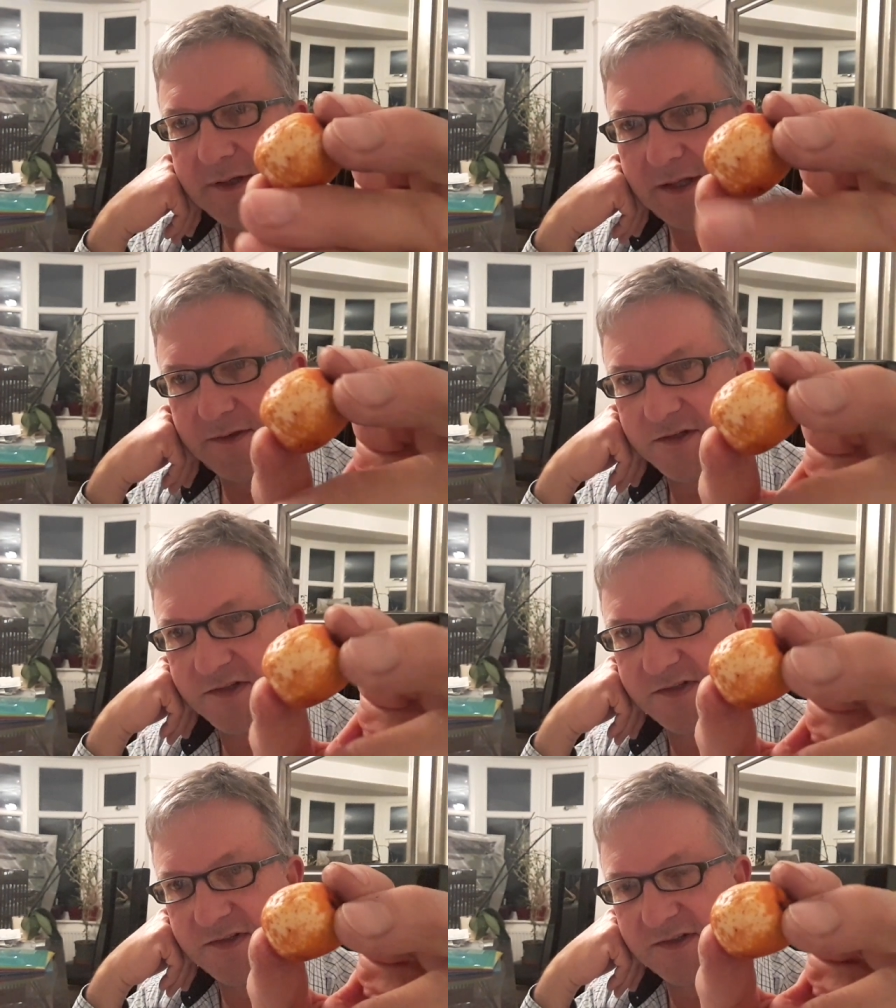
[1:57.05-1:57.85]
Now
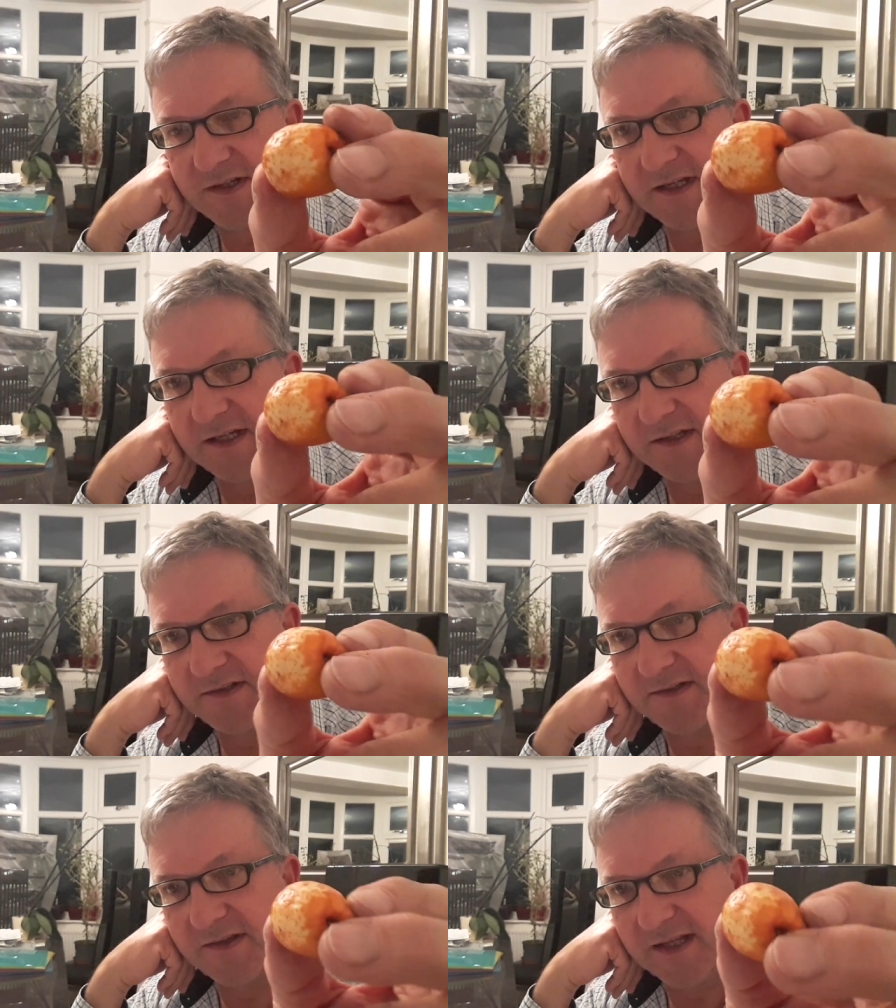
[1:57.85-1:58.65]
this
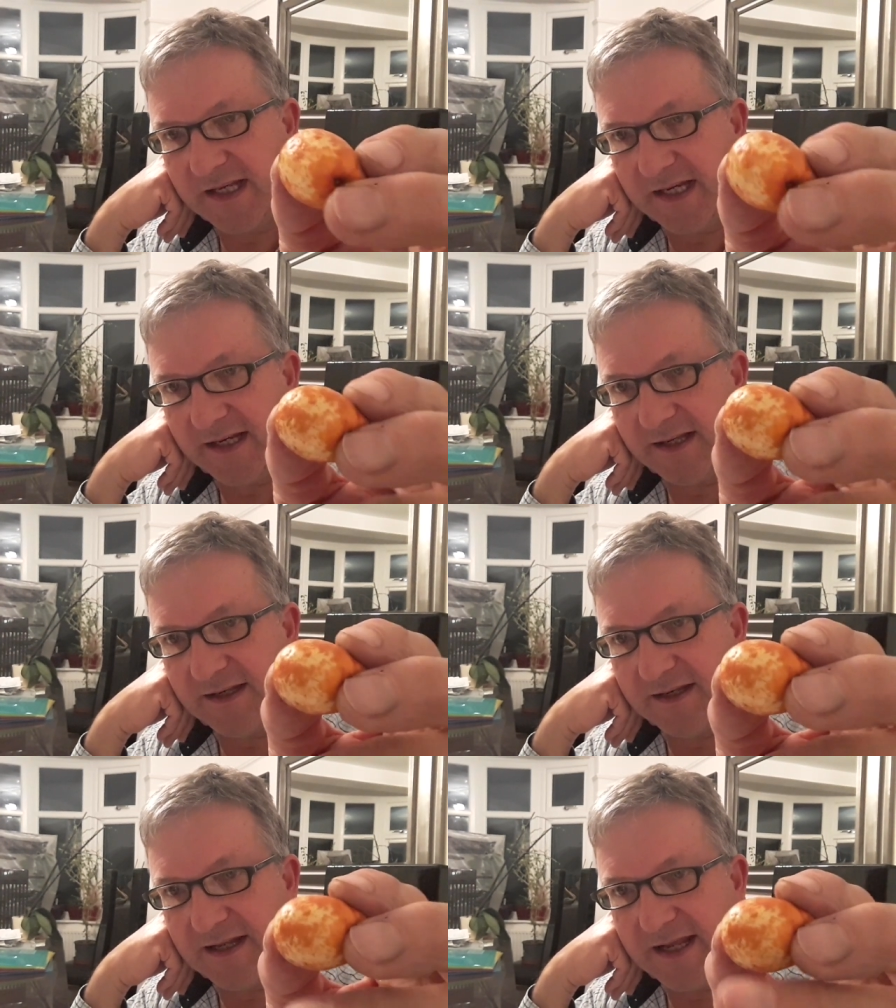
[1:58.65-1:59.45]
is the
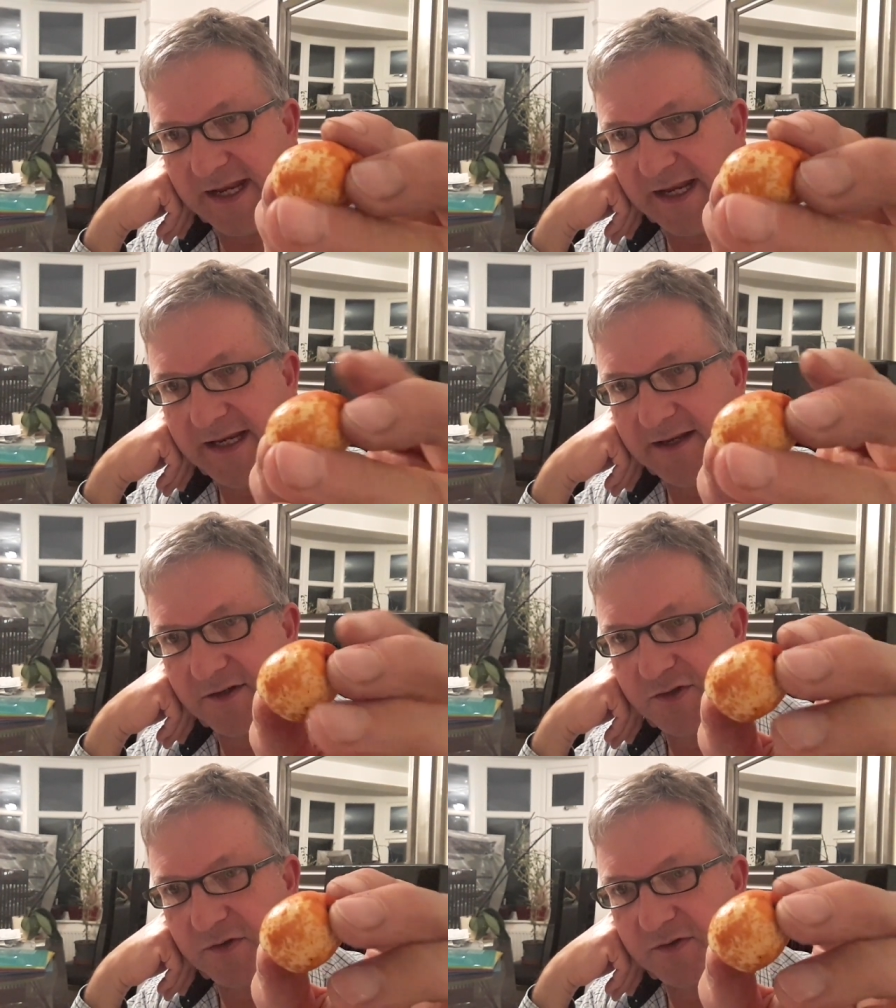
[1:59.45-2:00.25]
Li.
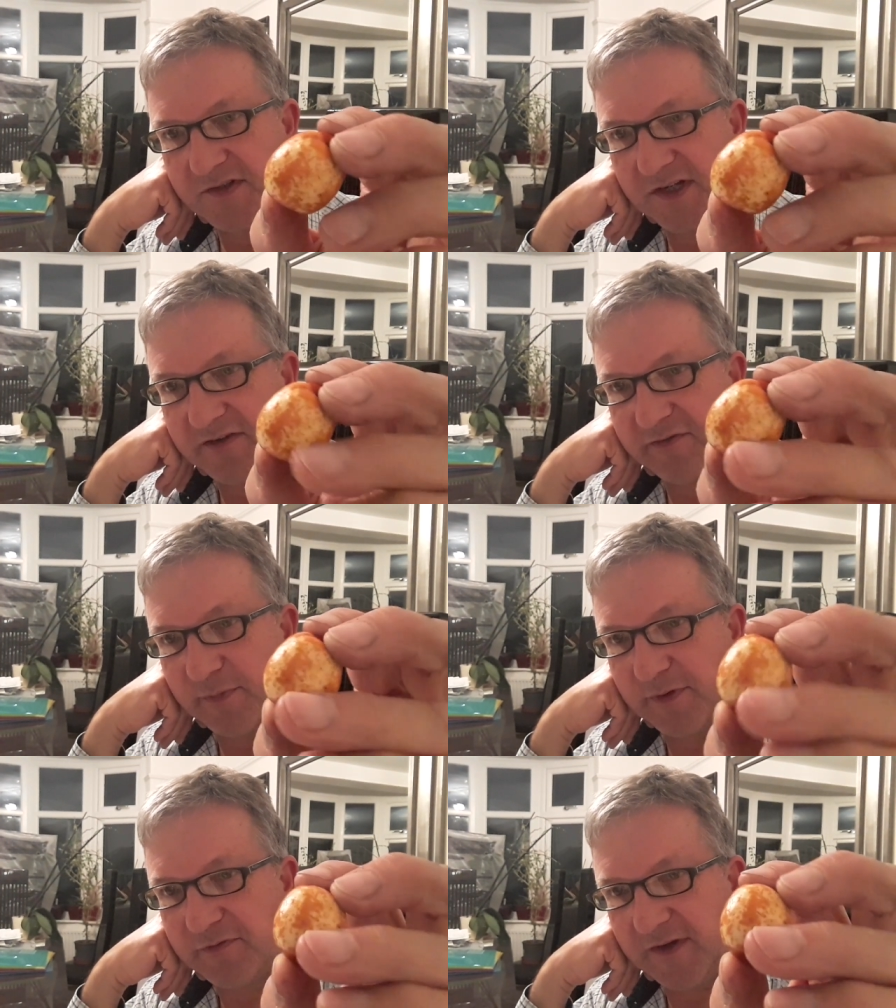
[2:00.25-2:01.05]
As you can see
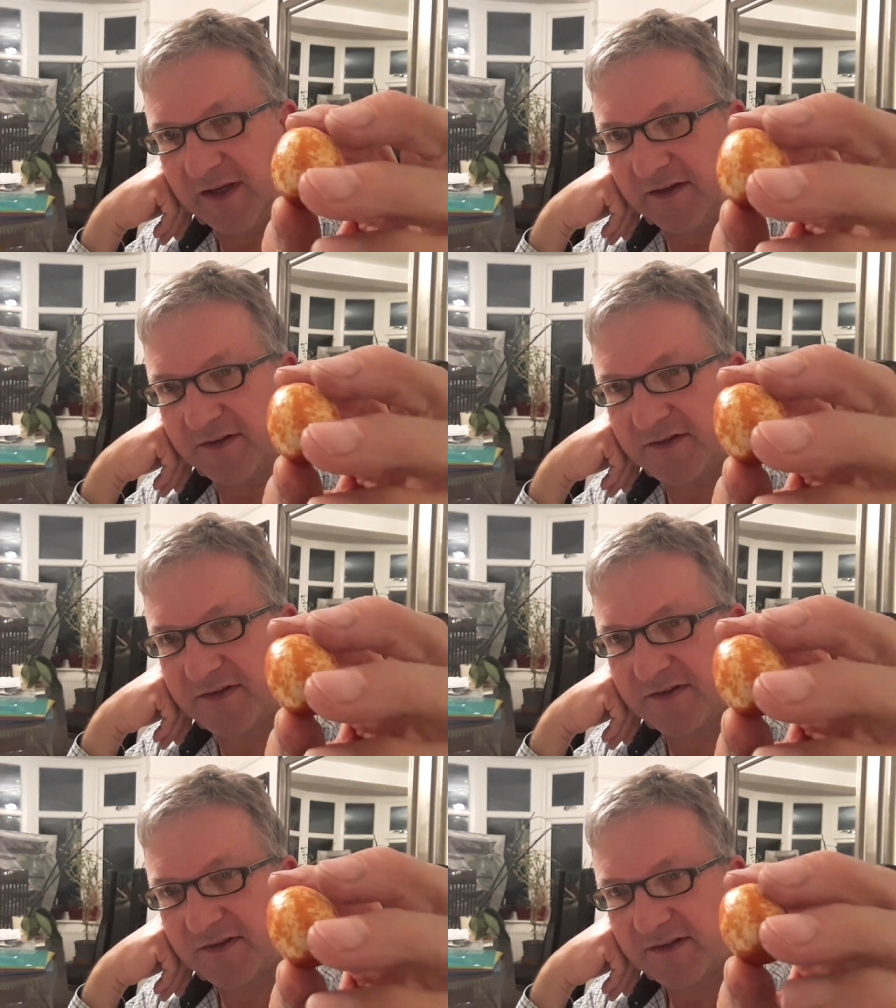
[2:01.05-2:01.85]
from my
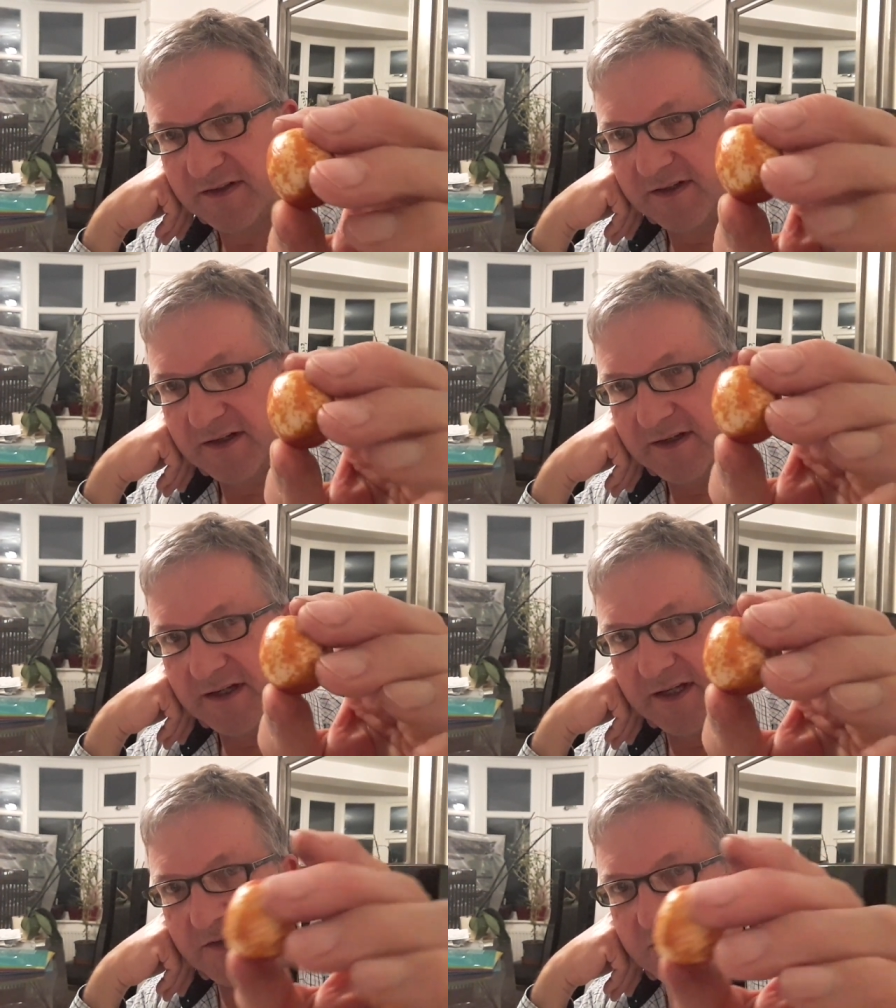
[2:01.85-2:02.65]
fingers,
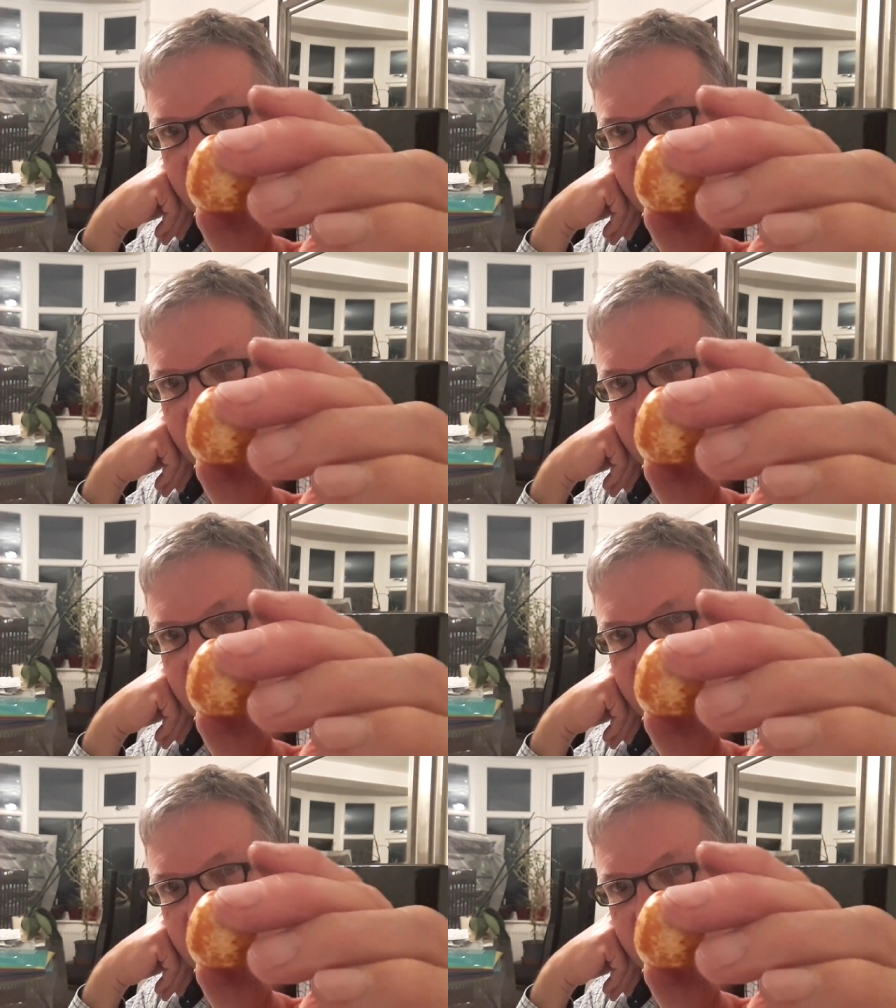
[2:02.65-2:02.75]
it's